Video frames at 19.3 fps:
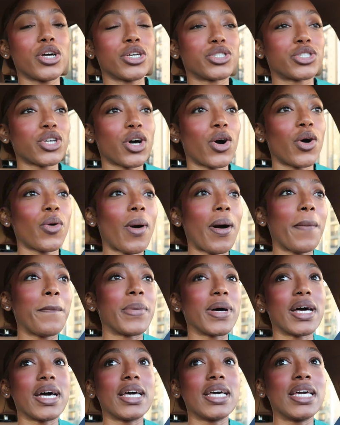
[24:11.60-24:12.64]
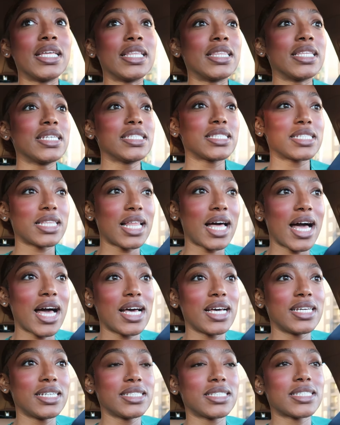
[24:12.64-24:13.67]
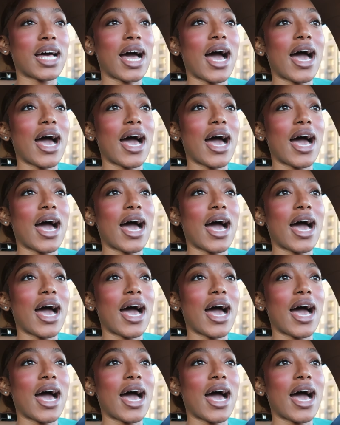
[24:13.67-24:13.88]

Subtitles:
So, but in this class,